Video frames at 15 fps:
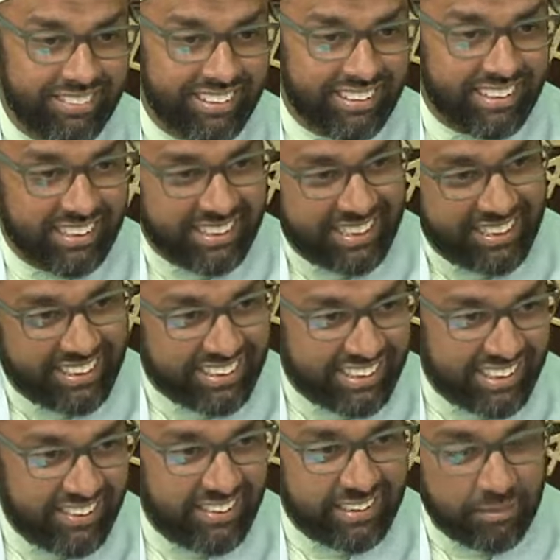in the
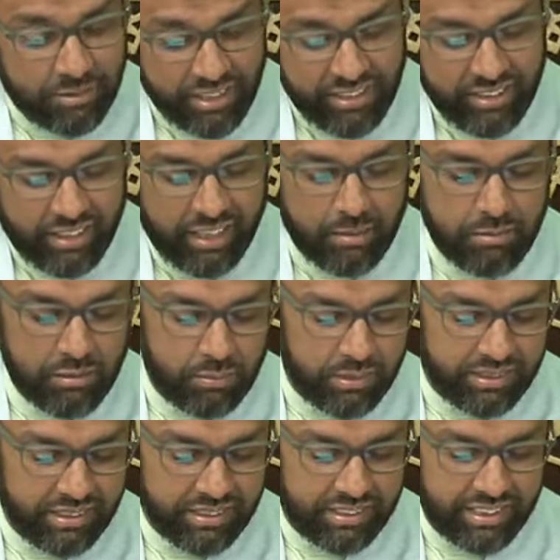series, I'm trying to come up
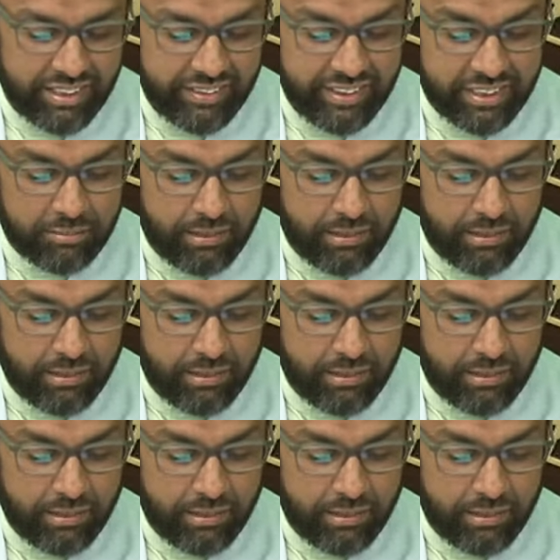with the series,